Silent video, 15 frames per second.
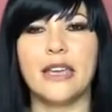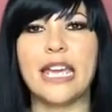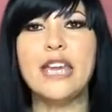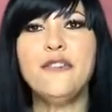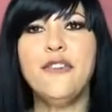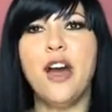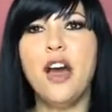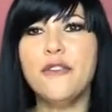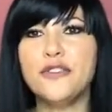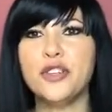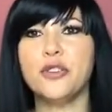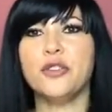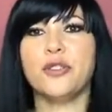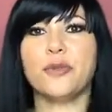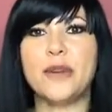If
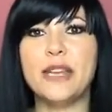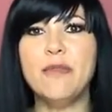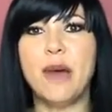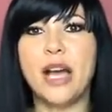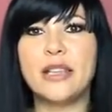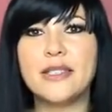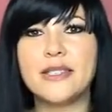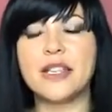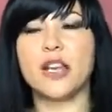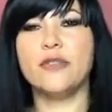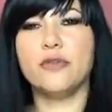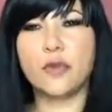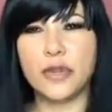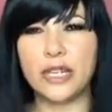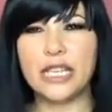after 3 months
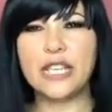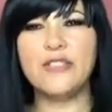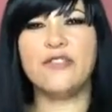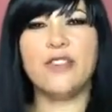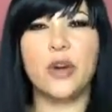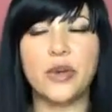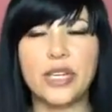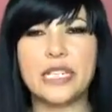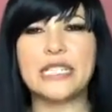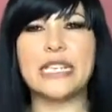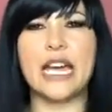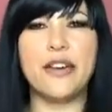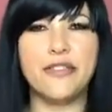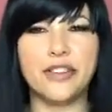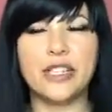of really focused
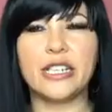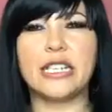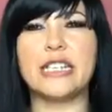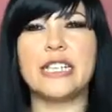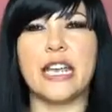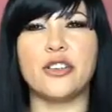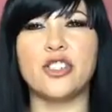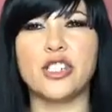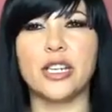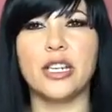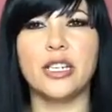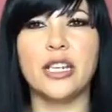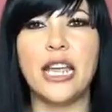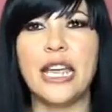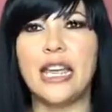effort and
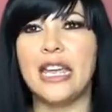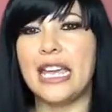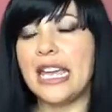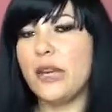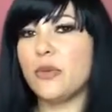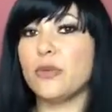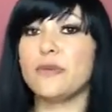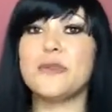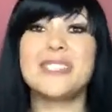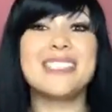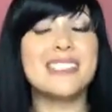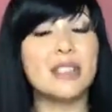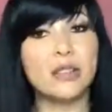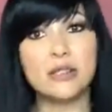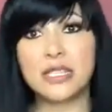attention, it
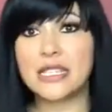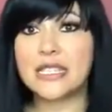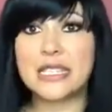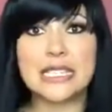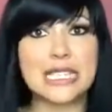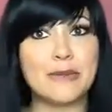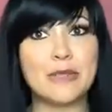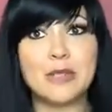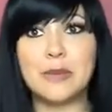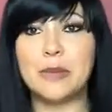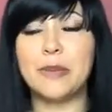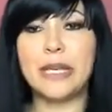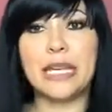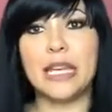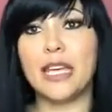still doesn't seem to be
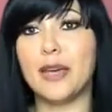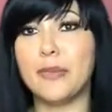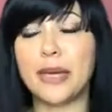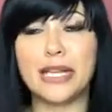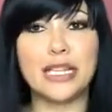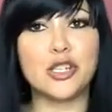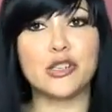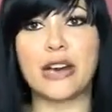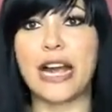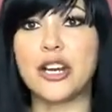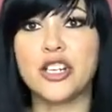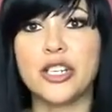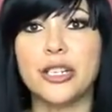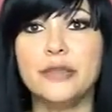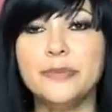picking up any
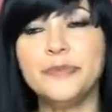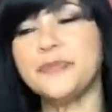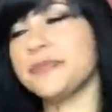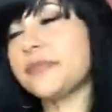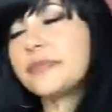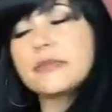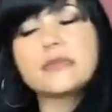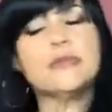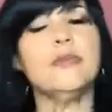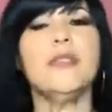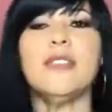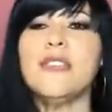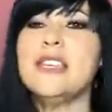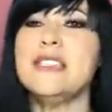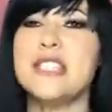traction,
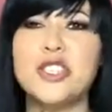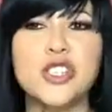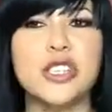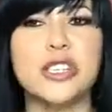then ditch